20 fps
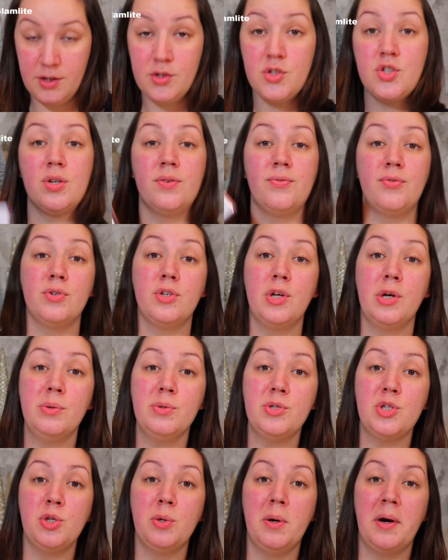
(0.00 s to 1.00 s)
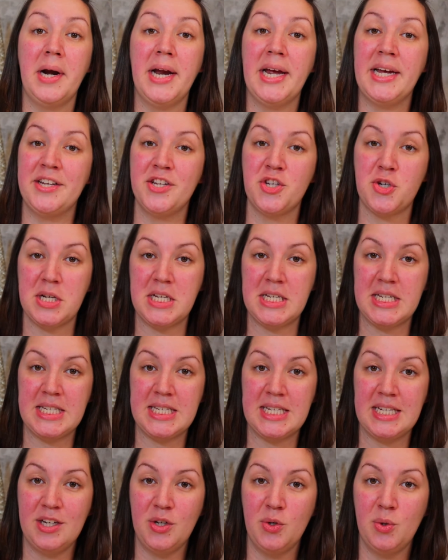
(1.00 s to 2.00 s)
So for those who are
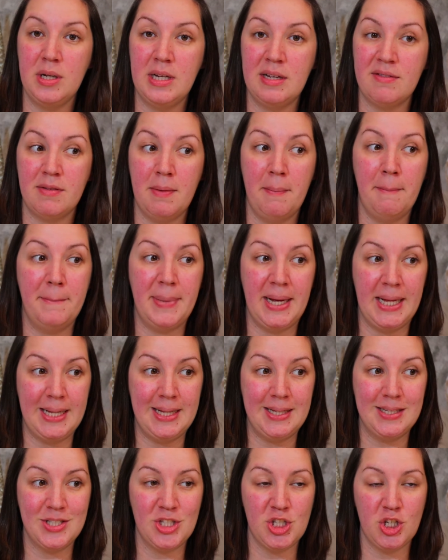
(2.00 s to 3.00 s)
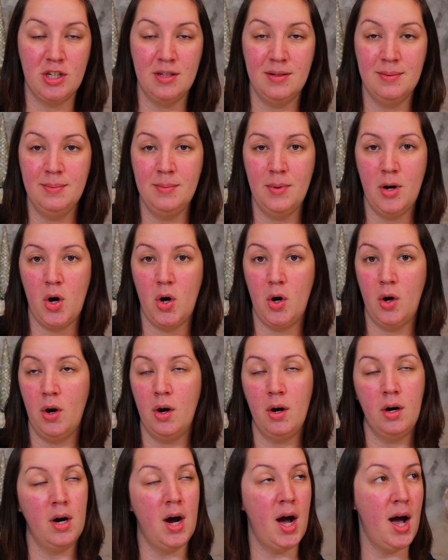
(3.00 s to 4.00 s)
interested, who live in Belgium
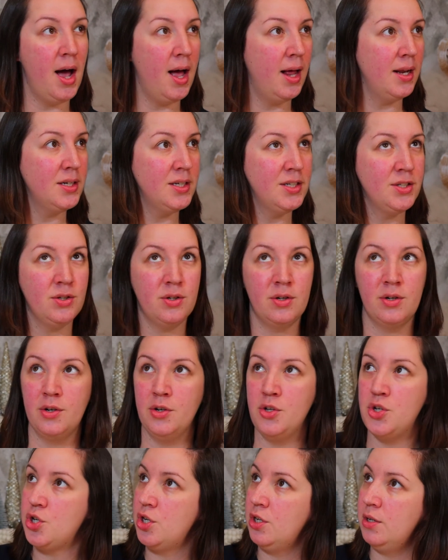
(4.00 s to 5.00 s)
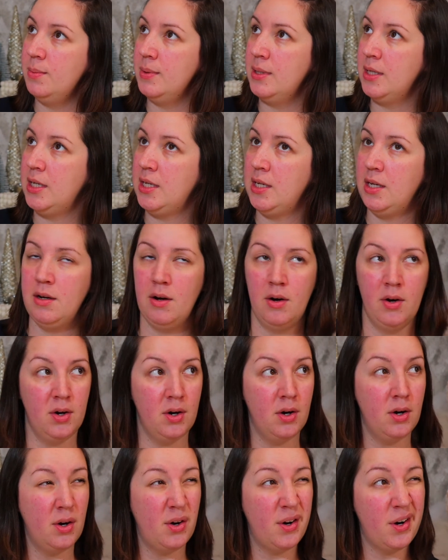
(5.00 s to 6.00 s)
or Holland or Germany
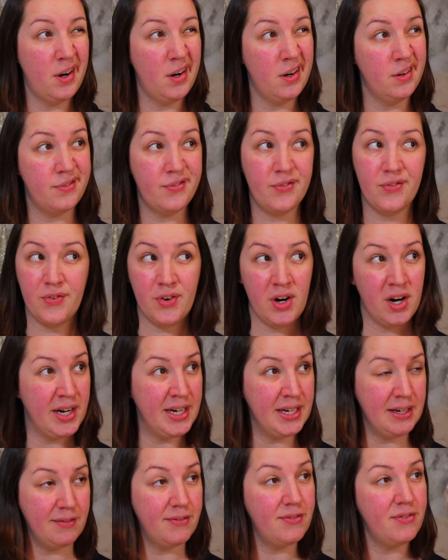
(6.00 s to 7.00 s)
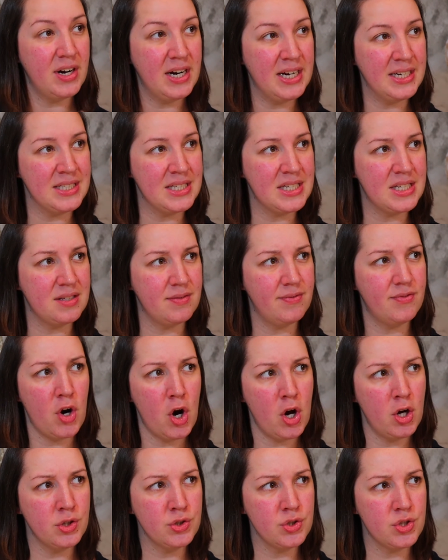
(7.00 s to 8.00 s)
or France,
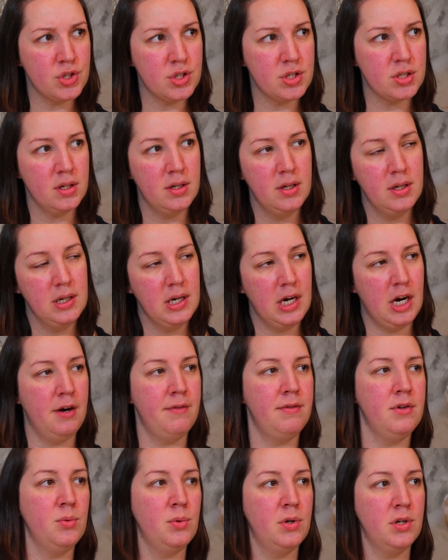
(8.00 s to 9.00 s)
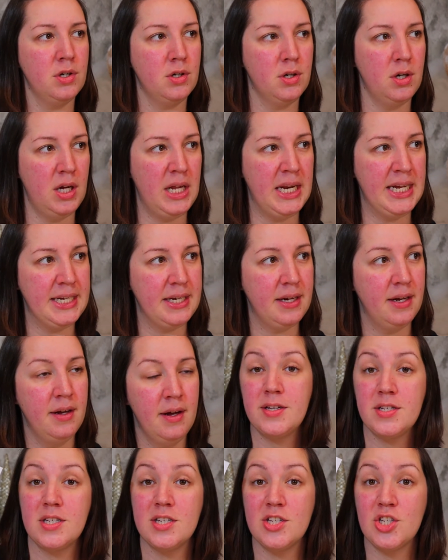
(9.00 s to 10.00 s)
however you want to call it,
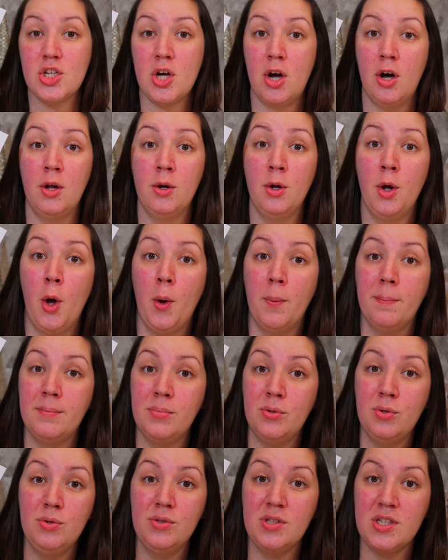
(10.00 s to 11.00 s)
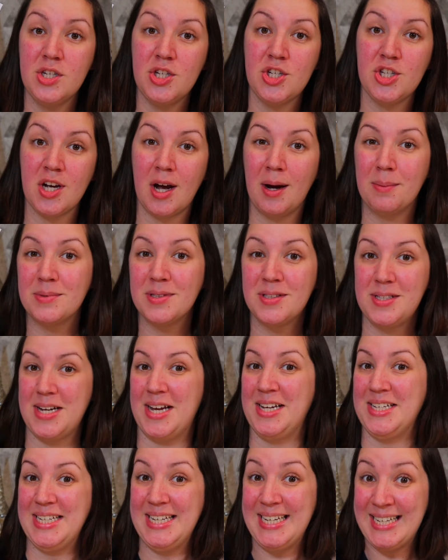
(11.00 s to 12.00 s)
this is on
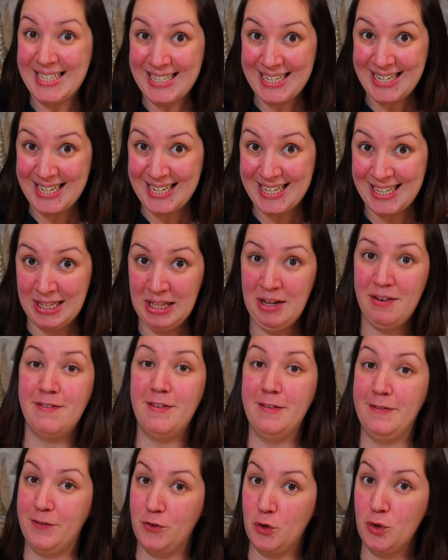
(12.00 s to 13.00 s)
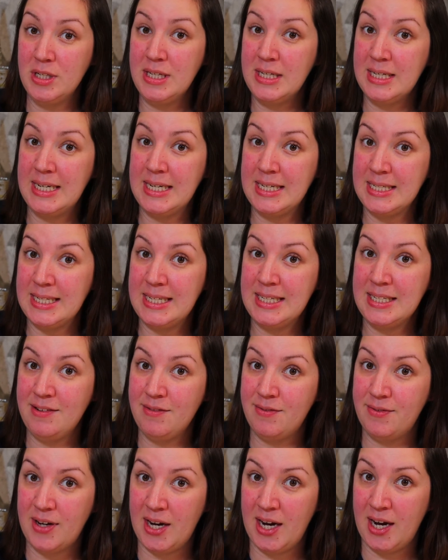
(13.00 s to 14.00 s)
boozyshop.nl for
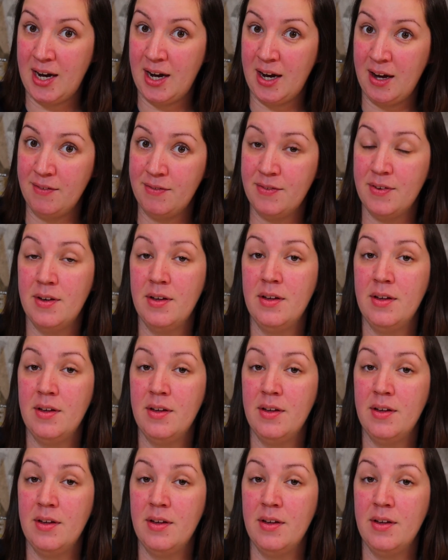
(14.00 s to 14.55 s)
$49.95,